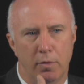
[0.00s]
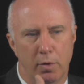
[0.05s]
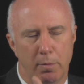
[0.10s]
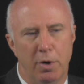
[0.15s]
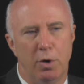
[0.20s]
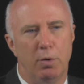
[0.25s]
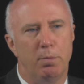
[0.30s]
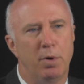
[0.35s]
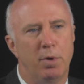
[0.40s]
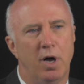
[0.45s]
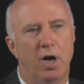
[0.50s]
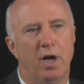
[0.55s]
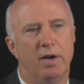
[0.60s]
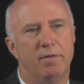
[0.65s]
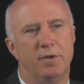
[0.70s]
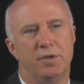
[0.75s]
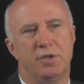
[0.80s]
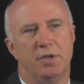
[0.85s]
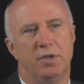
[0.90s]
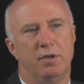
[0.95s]
remote
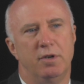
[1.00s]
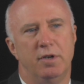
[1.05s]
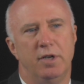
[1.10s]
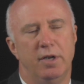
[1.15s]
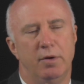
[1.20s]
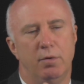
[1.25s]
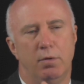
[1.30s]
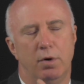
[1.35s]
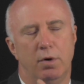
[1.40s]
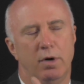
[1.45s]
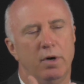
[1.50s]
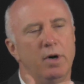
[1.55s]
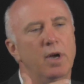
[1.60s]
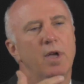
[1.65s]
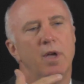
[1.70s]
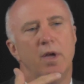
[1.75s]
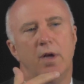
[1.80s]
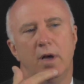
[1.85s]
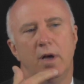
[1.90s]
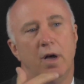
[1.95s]
pod facility or
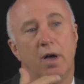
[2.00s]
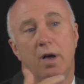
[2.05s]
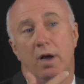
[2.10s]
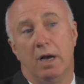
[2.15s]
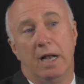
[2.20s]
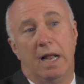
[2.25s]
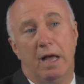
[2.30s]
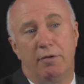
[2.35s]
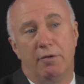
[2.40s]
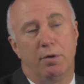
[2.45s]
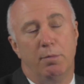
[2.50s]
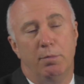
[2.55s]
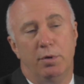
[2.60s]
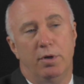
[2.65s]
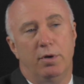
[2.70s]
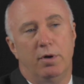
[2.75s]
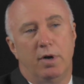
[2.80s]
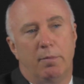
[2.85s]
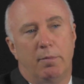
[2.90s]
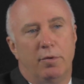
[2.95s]
a cloud
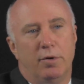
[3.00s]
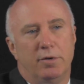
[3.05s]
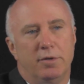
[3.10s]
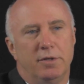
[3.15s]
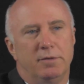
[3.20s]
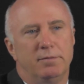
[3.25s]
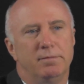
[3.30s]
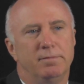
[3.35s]
compute operation.